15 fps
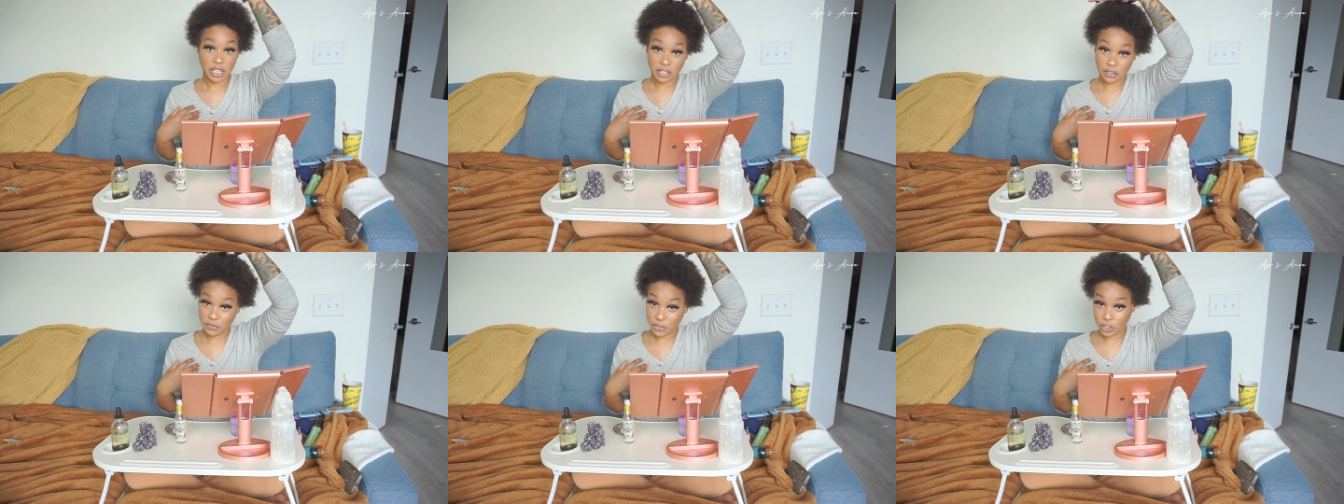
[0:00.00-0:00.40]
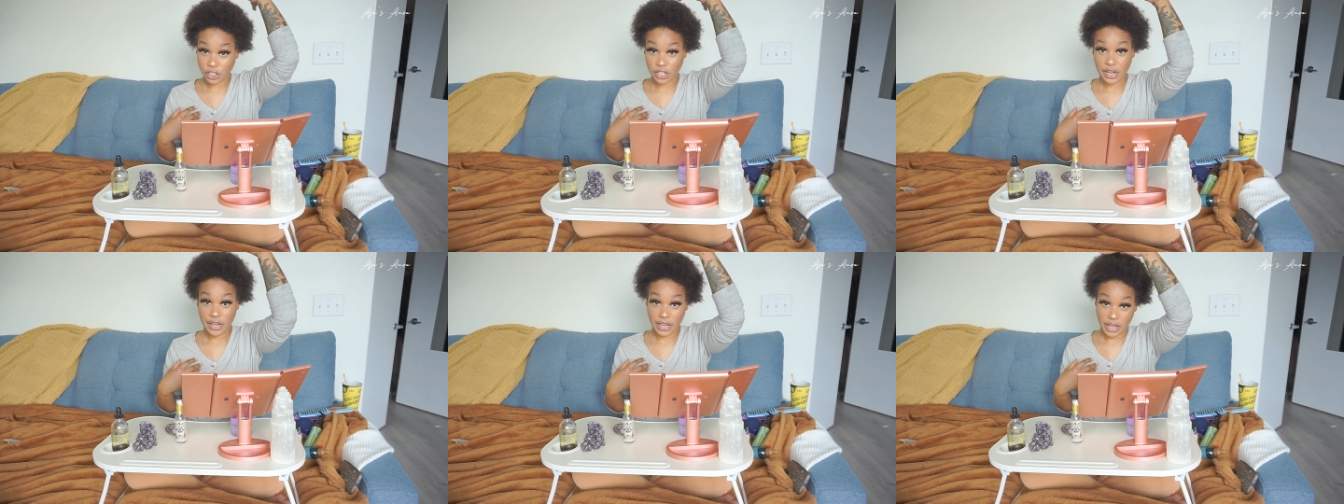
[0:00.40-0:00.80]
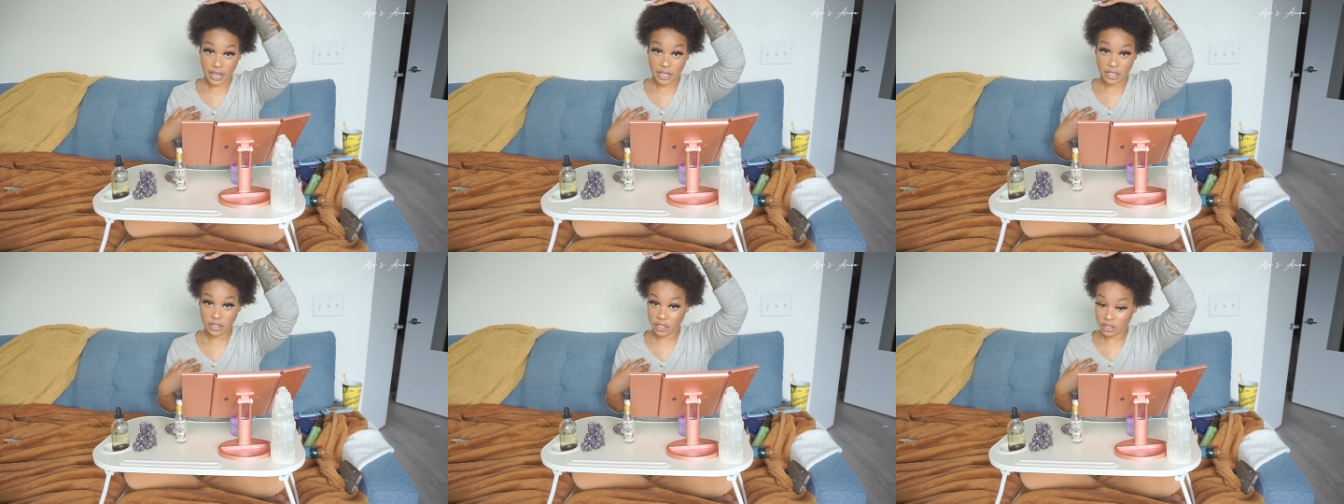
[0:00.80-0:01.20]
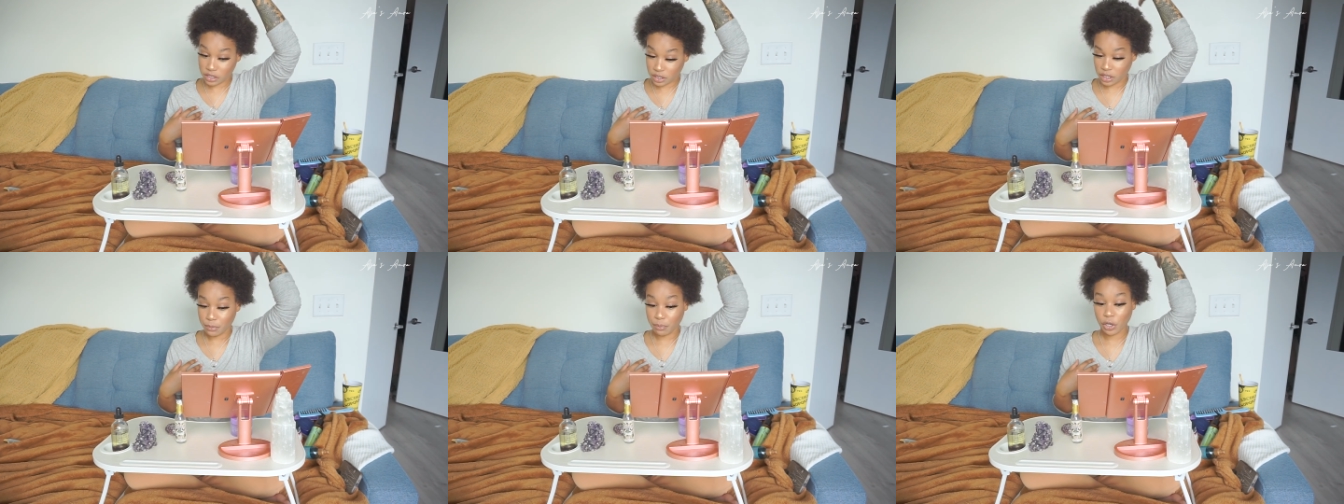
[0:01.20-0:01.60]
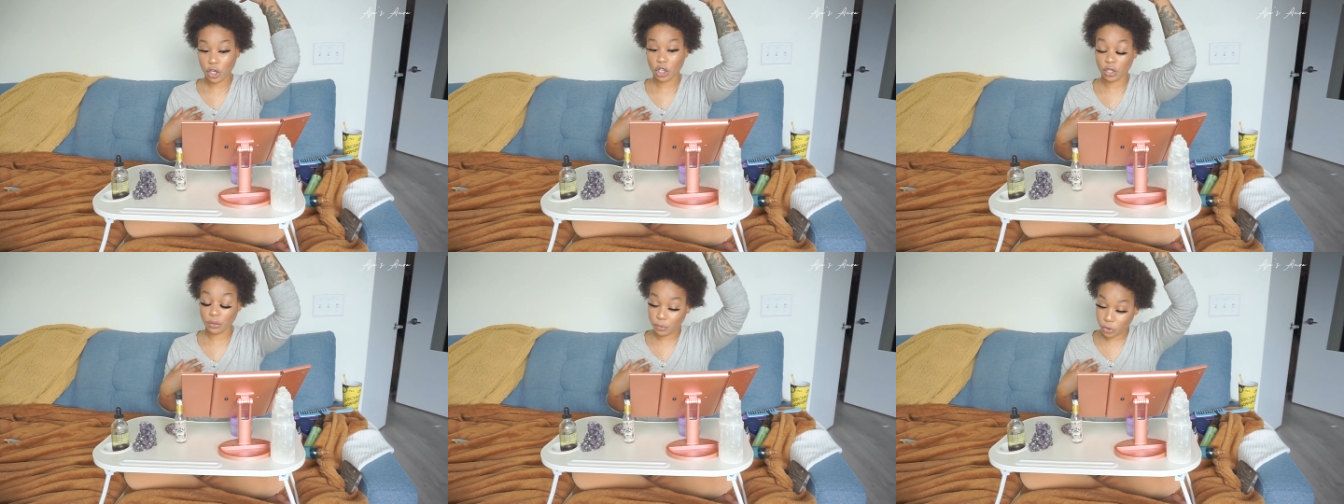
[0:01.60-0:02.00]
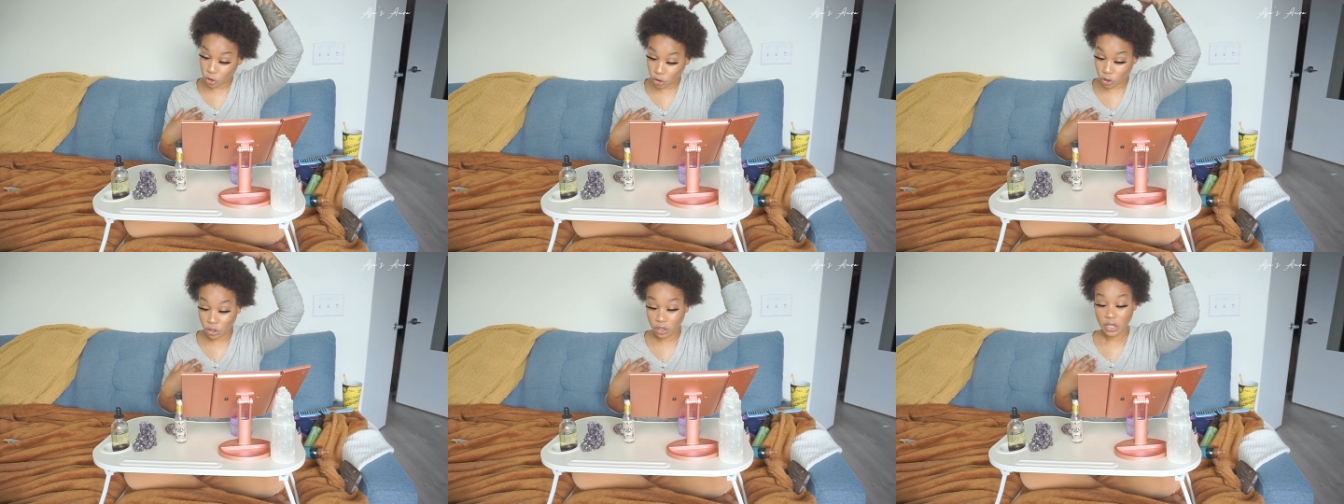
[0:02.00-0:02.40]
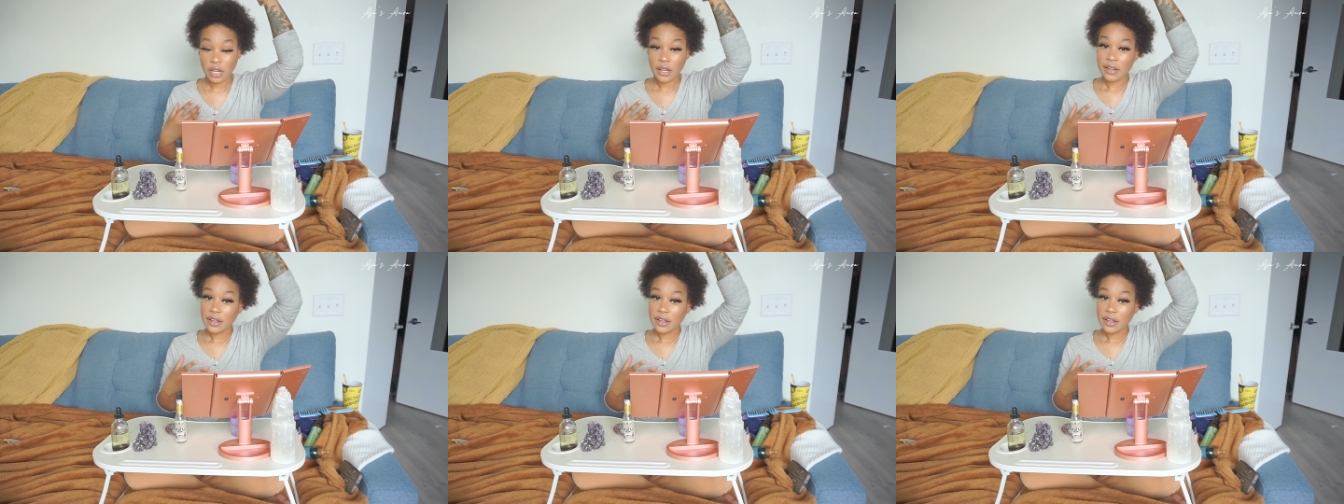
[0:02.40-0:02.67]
of your head. It's the purple